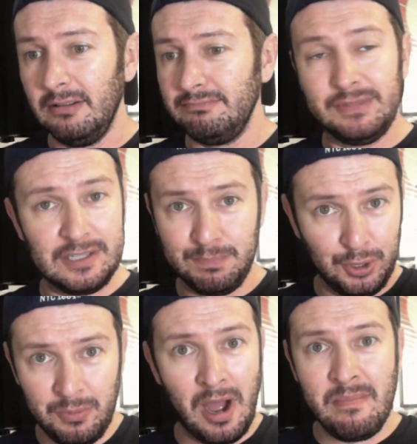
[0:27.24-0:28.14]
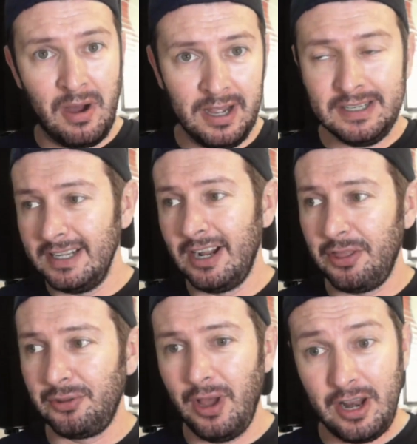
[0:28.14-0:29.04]
This blew my mind, and I
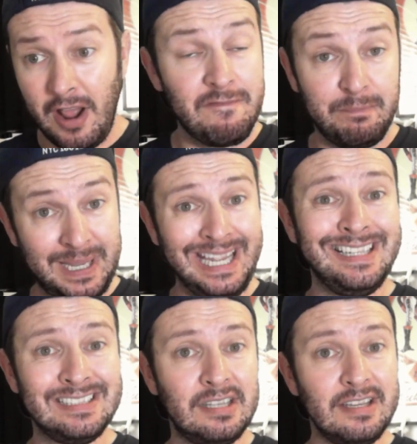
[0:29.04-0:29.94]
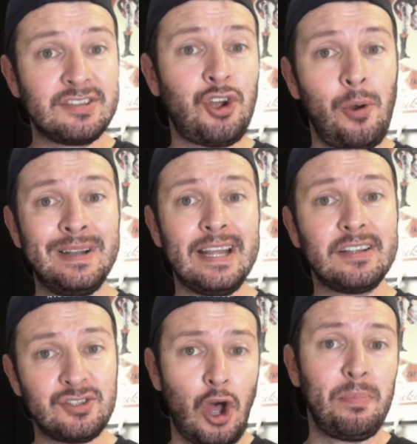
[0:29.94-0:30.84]
thought, and I pinned this comment at
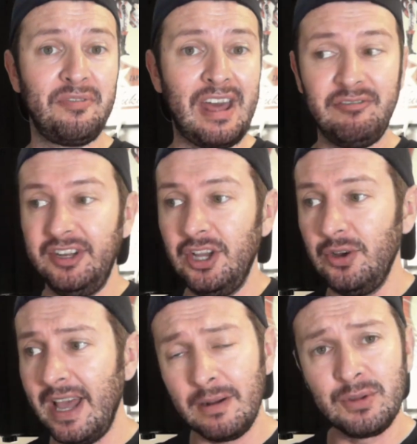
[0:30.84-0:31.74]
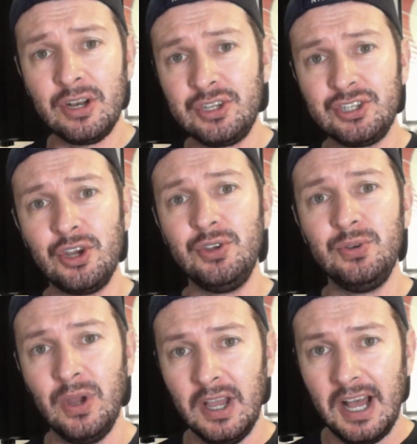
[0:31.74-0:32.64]
the top of that video, and I'm going to show
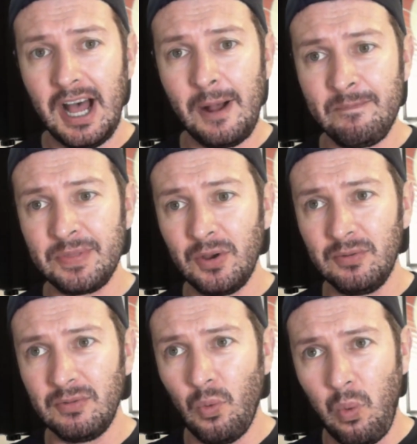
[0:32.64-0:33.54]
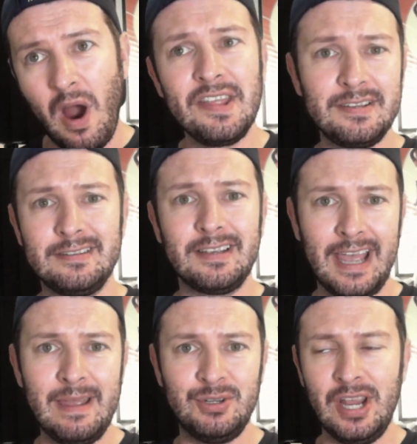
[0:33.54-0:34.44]
you um, why this is a
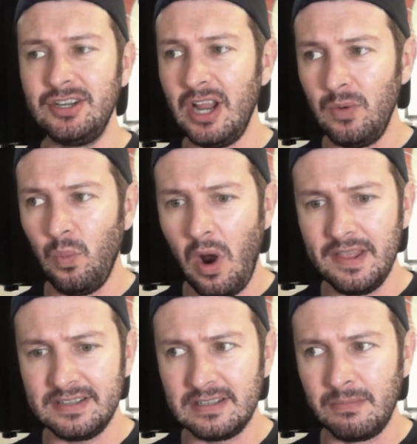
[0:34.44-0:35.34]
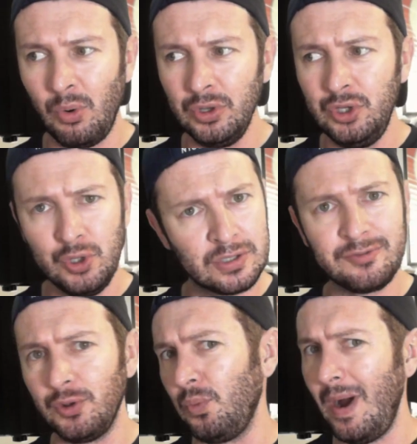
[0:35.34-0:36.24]
game changer and why this is a more
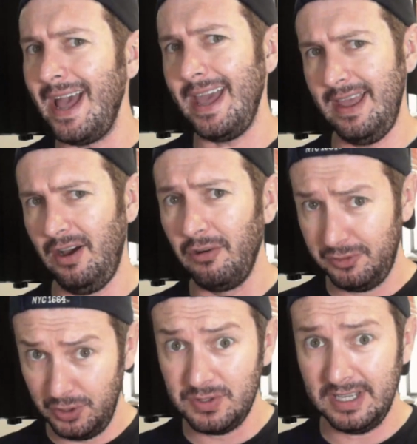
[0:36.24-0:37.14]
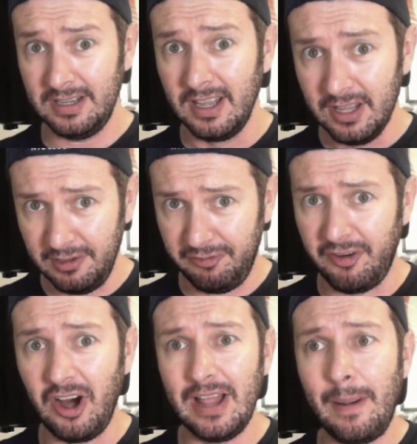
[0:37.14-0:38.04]
useful way of using the
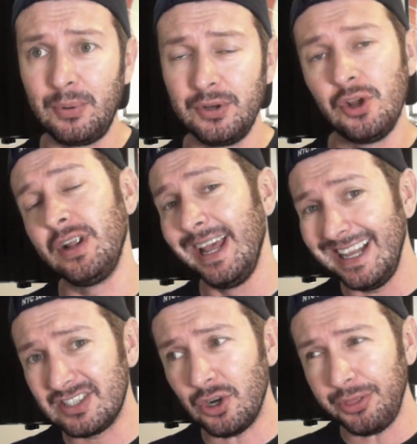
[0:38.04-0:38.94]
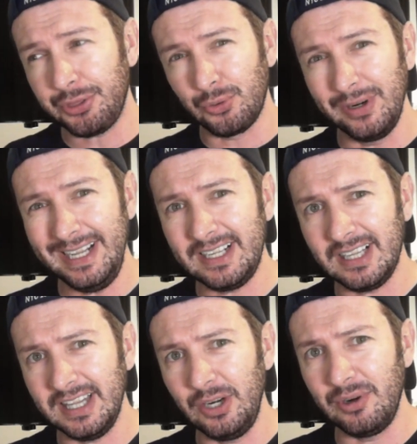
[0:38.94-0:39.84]
file output node. It's got three
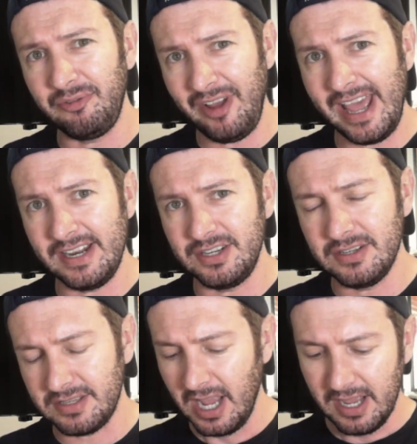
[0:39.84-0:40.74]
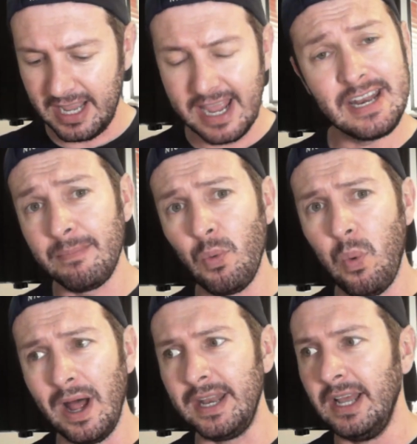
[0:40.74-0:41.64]
clear advantages. Okay, number
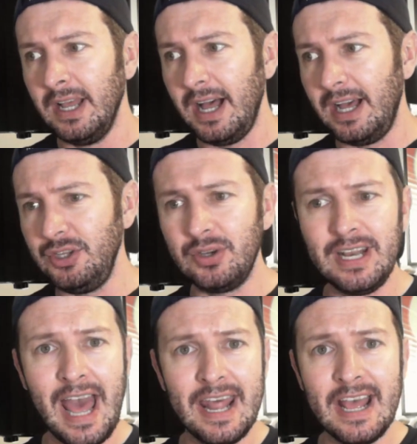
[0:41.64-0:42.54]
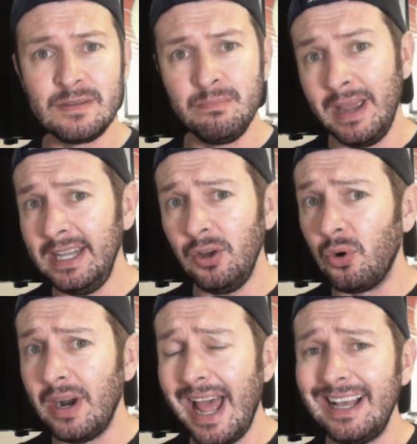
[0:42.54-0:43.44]
one, uh, you can add as many
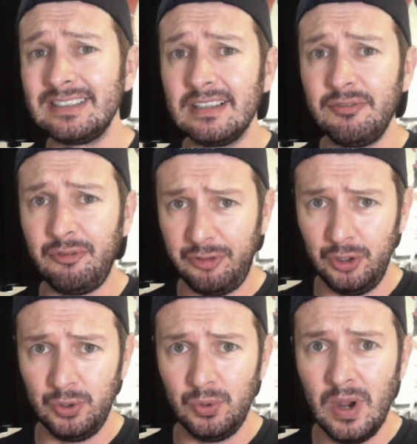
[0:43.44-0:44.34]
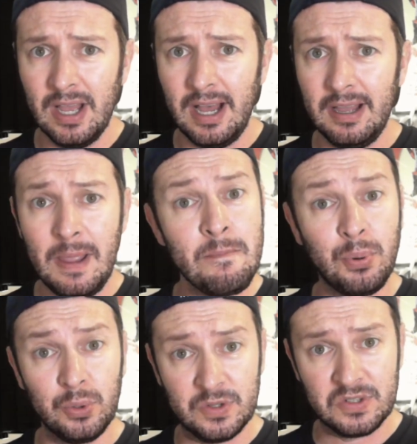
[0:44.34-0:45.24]
or as few uh,
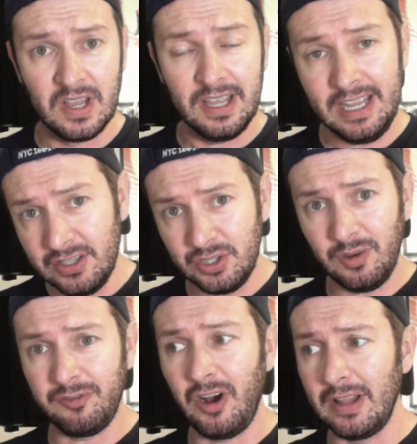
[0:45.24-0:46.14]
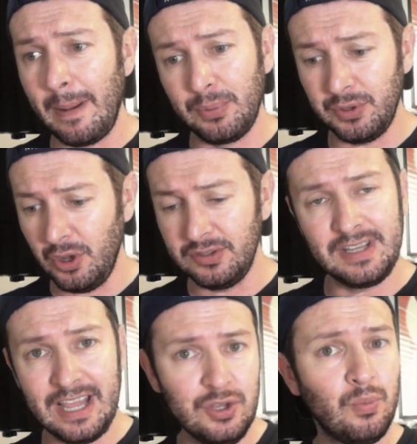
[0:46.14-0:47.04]
inputs into your file output
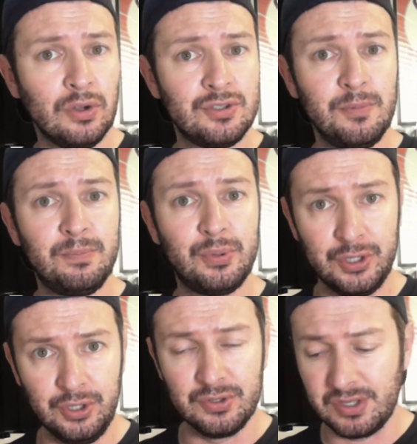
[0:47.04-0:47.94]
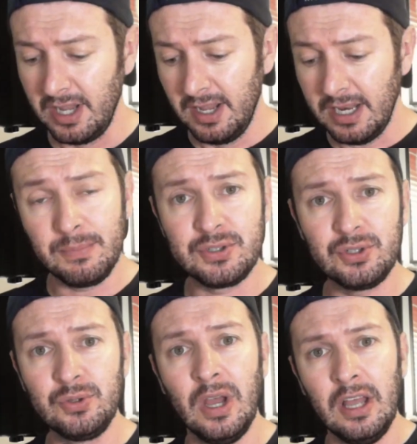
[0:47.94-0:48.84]
node that you want to produce. Number
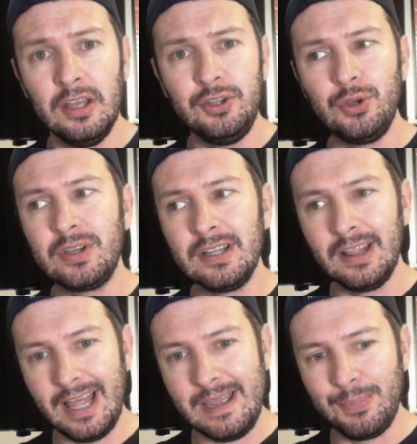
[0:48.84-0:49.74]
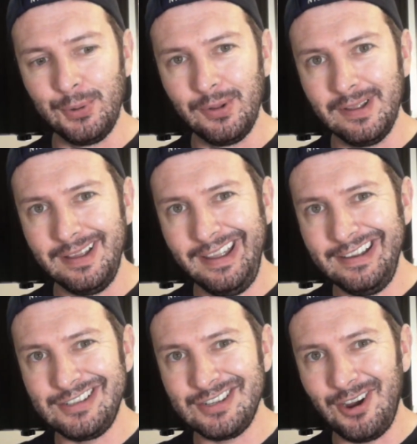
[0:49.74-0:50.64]
two, you can label
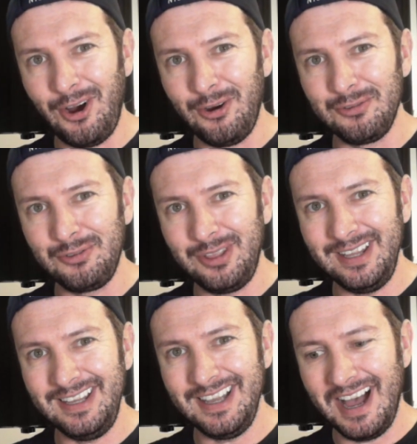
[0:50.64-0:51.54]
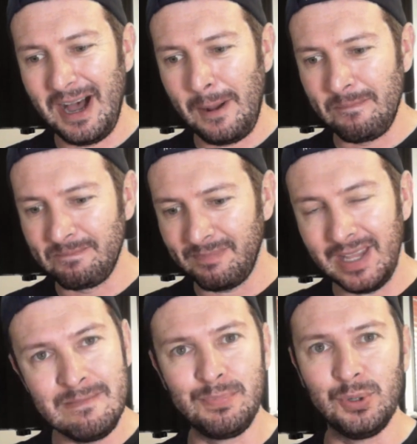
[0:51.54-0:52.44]
each of the um,
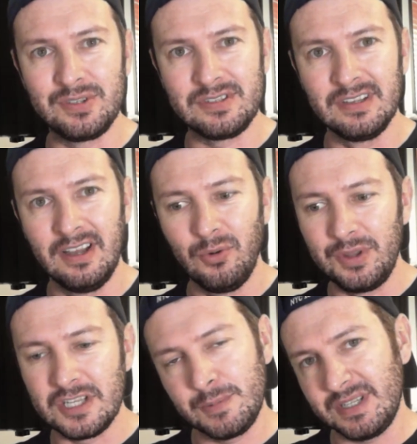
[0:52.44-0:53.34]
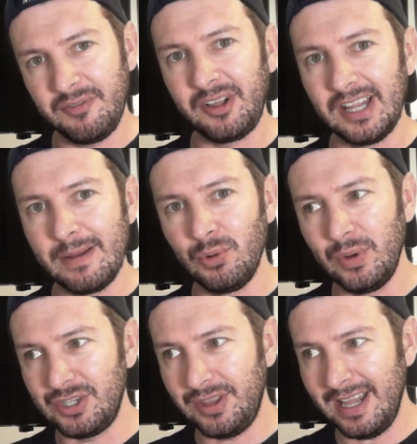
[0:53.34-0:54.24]
inputs with a specific label,
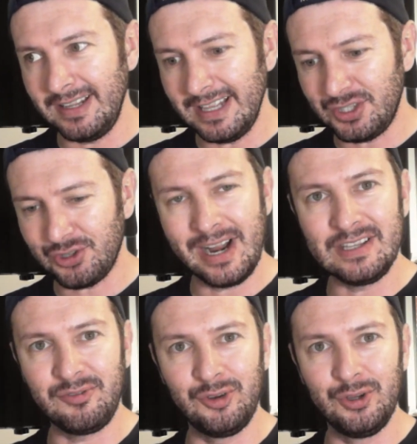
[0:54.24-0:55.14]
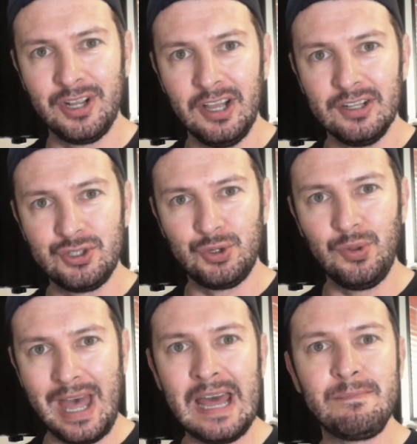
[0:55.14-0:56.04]
which then gets transferred to
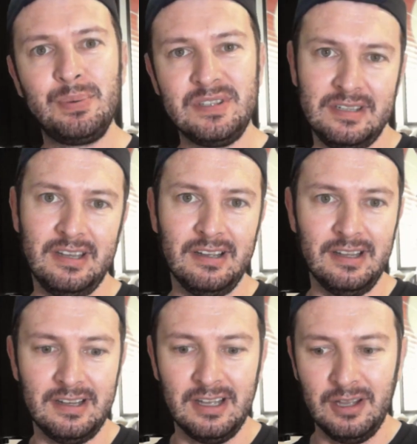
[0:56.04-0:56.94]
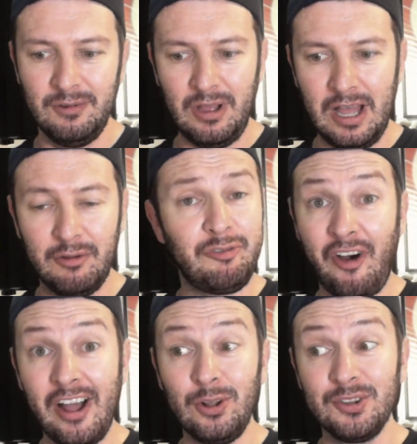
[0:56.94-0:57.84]
that particular Uh,
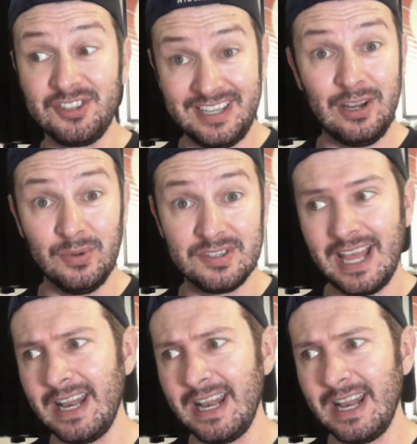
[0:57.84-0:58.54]
file sequence.